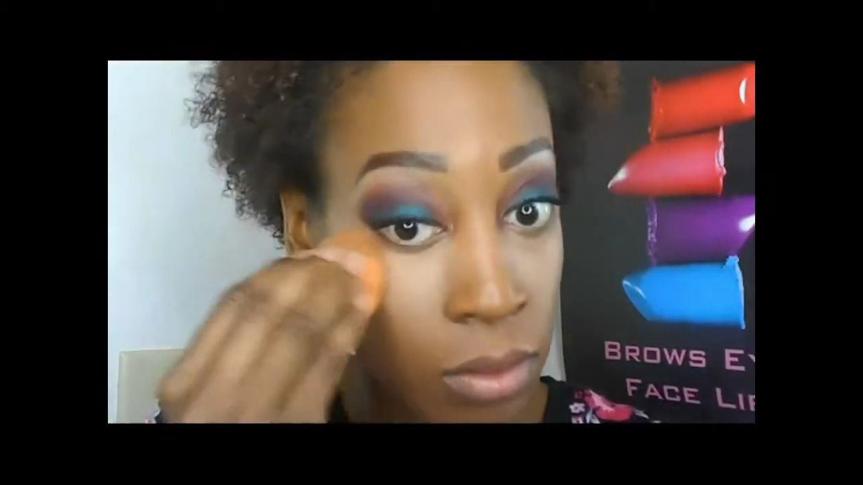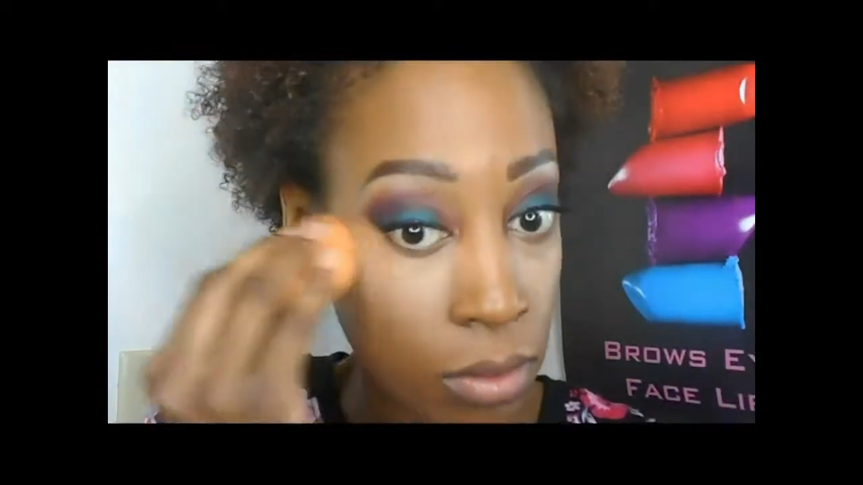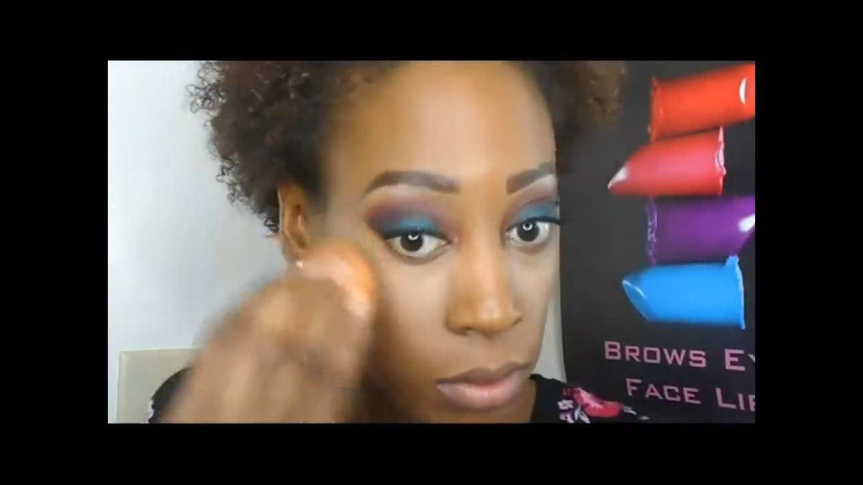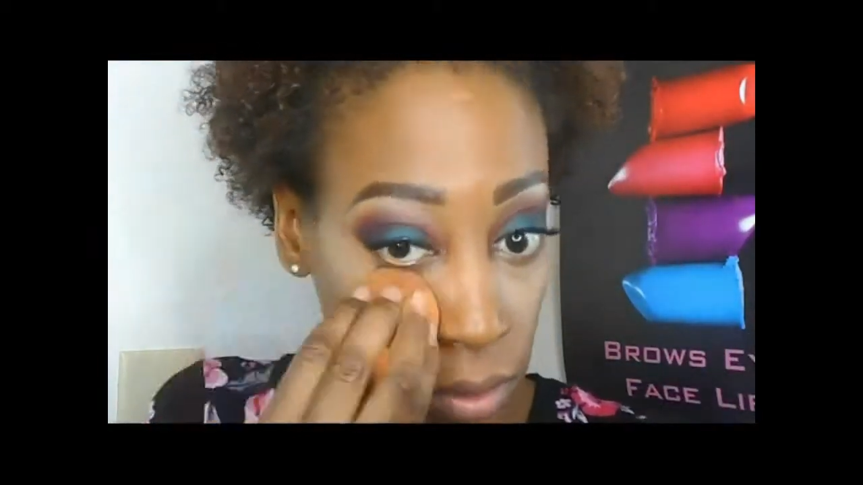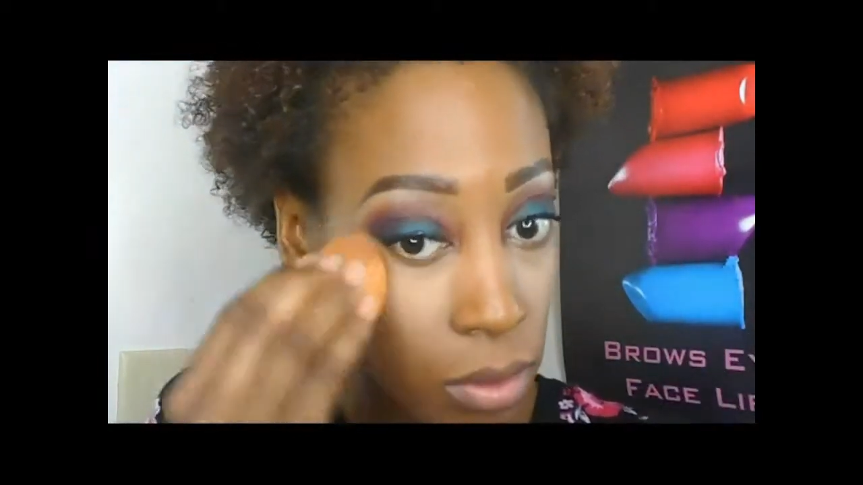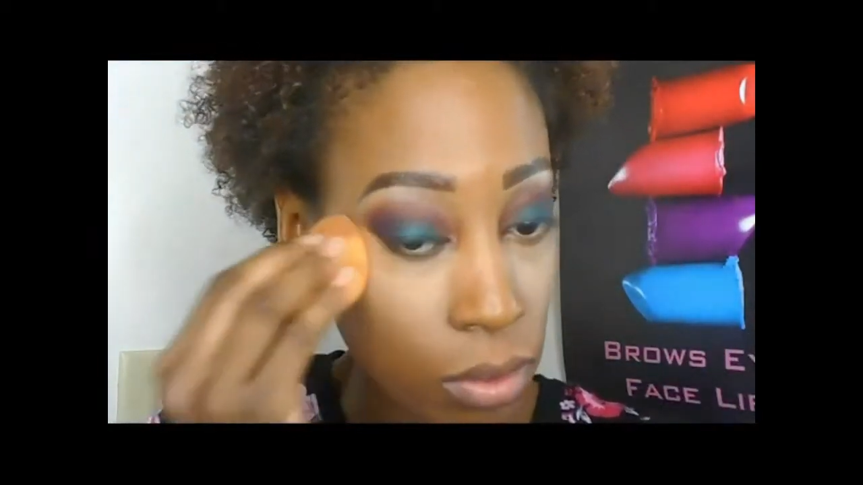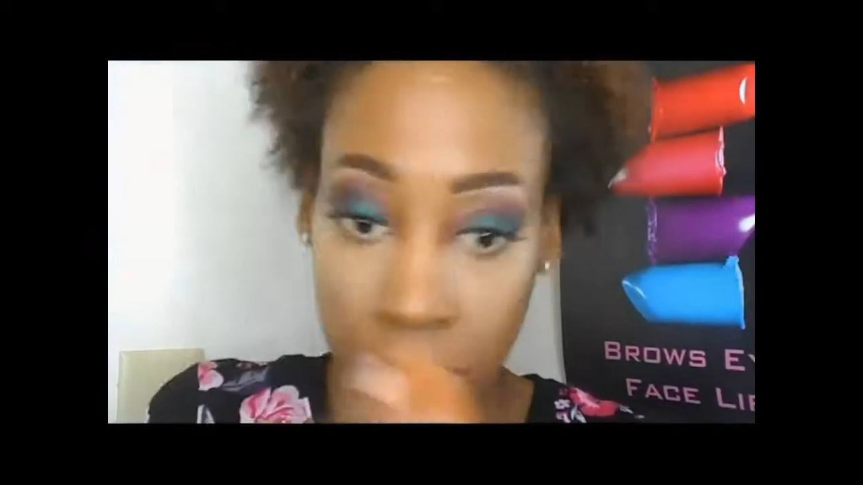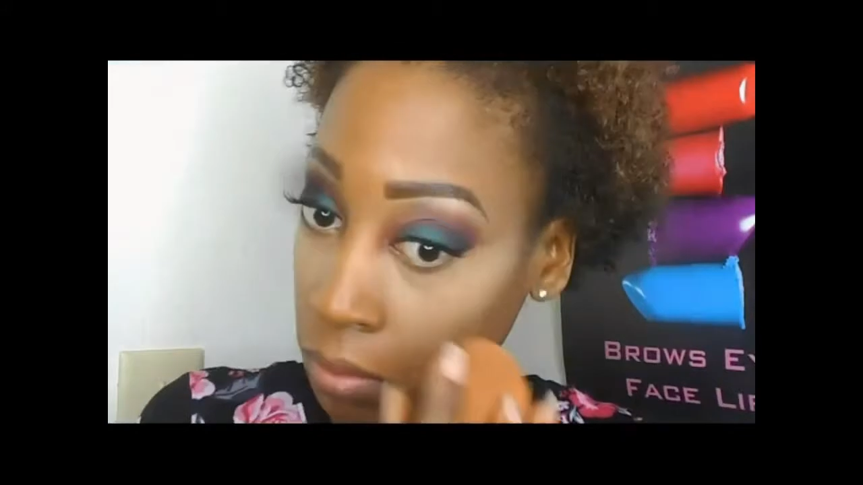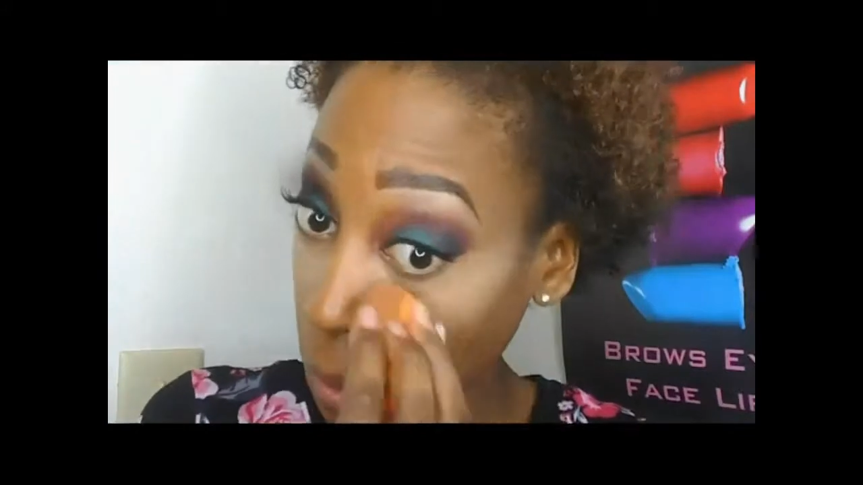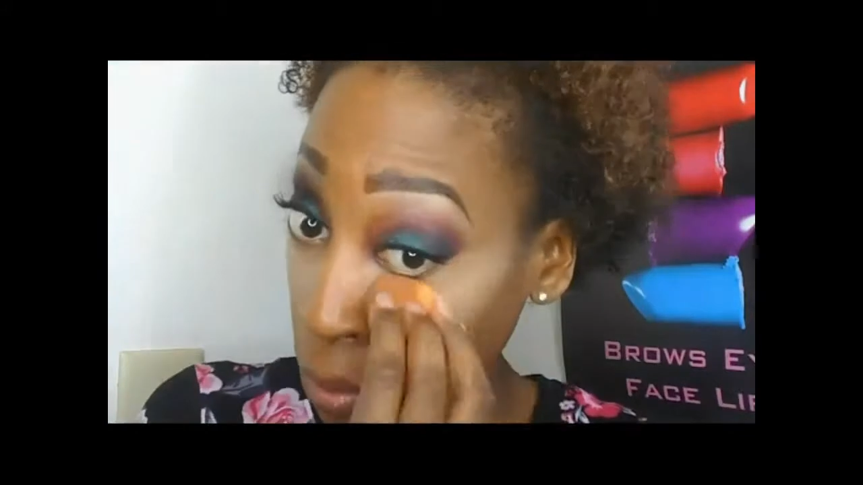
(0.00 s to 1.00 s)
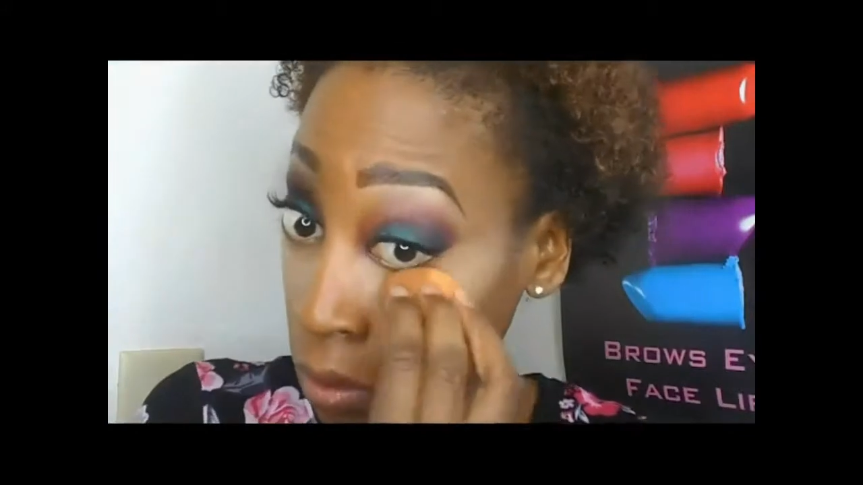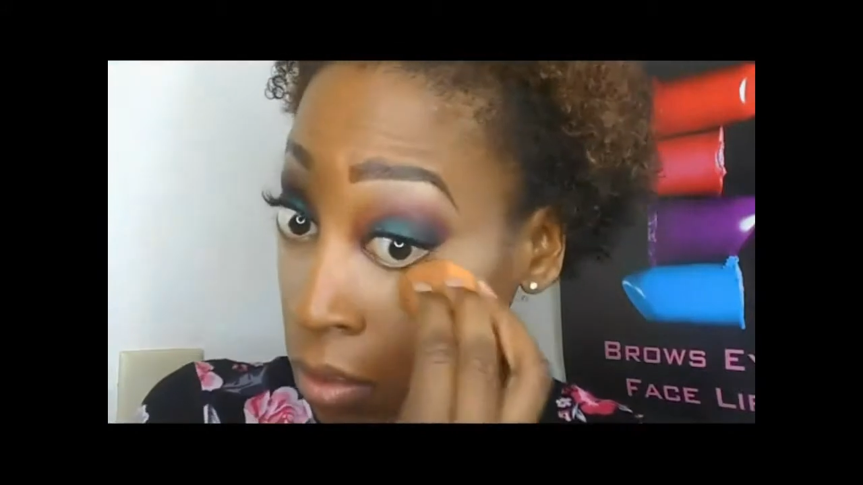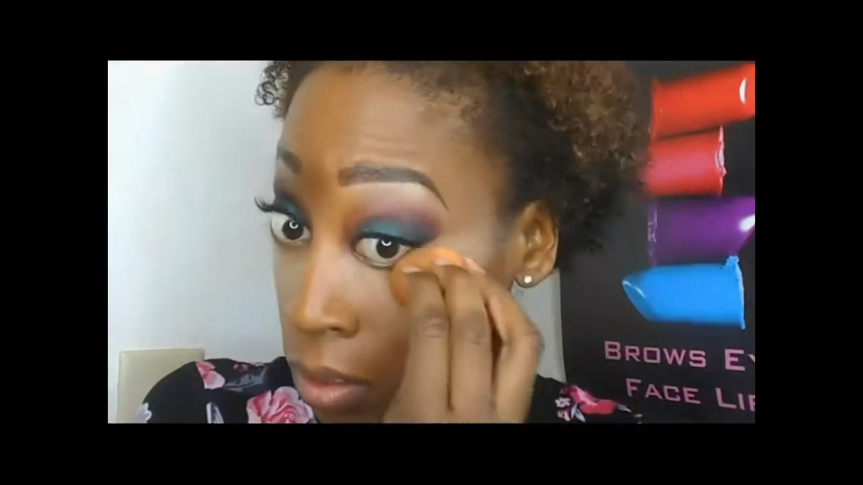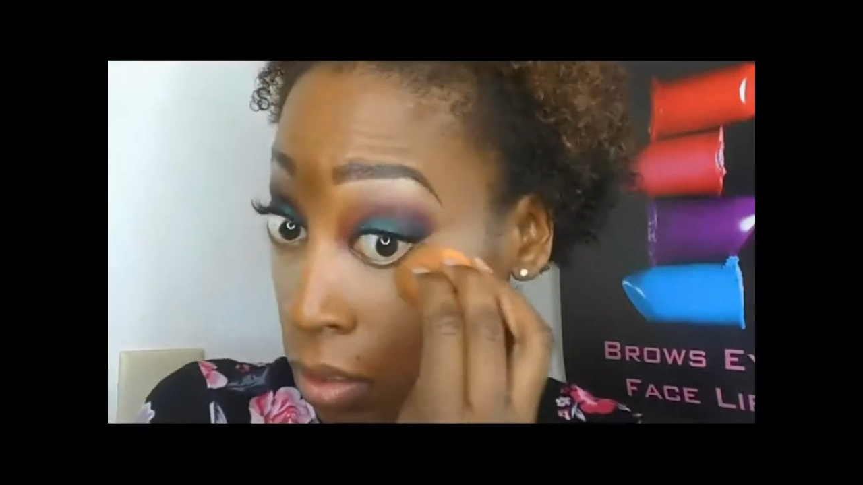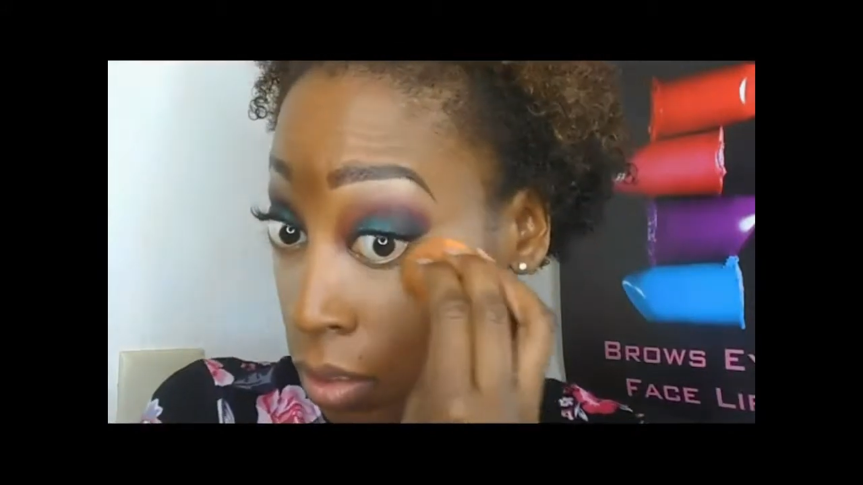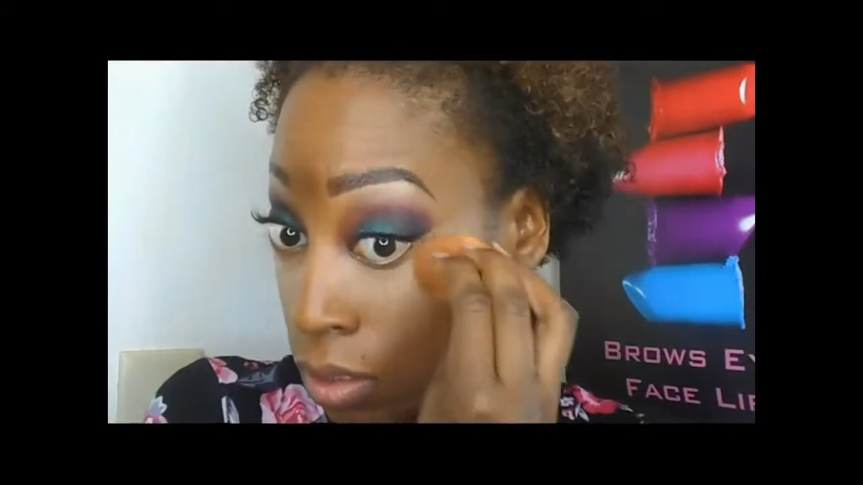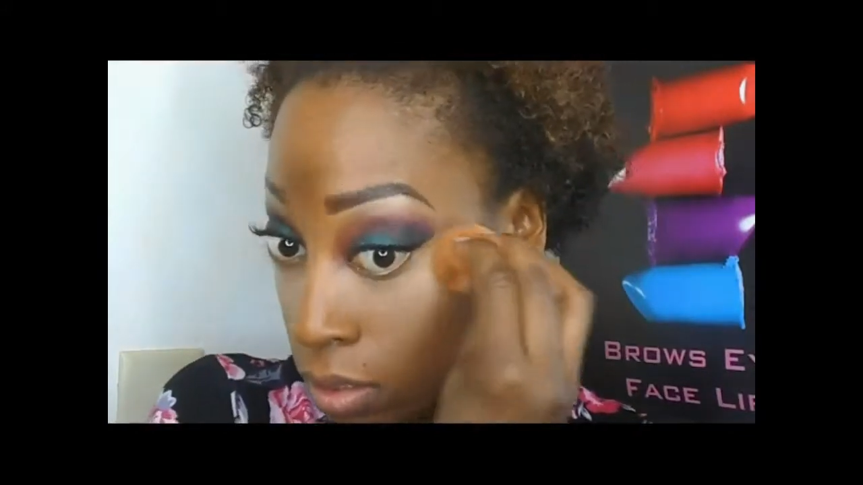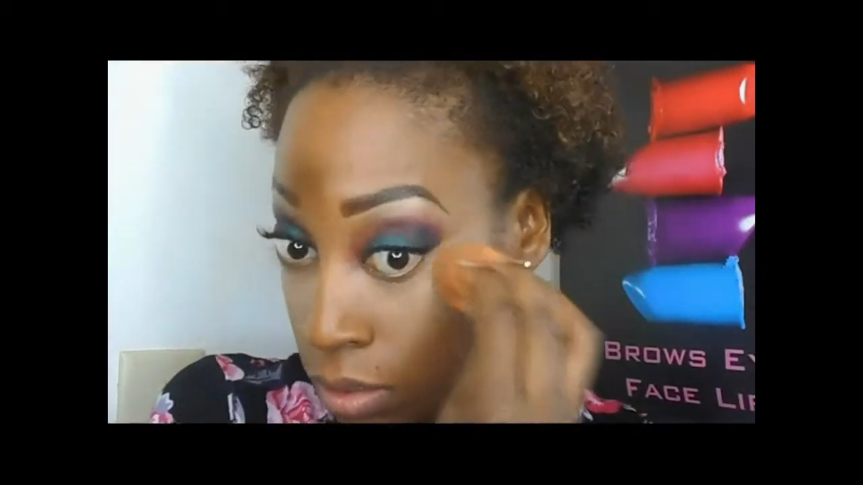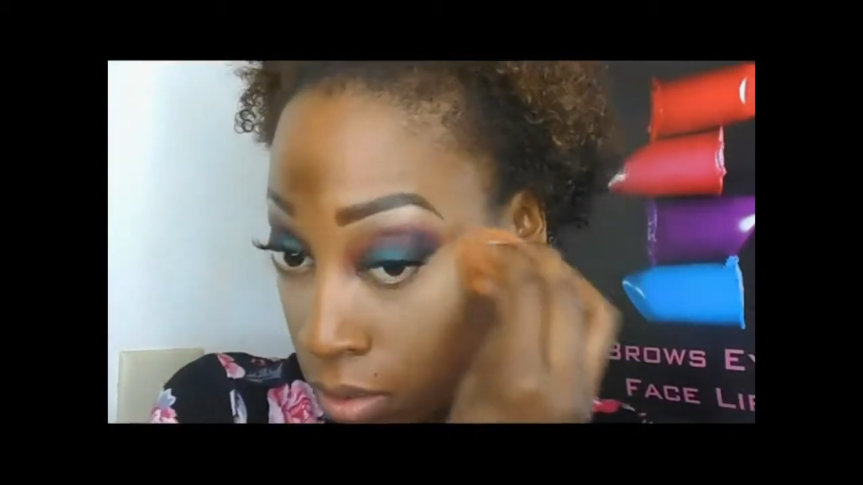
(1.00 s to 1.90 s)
pink undertone, which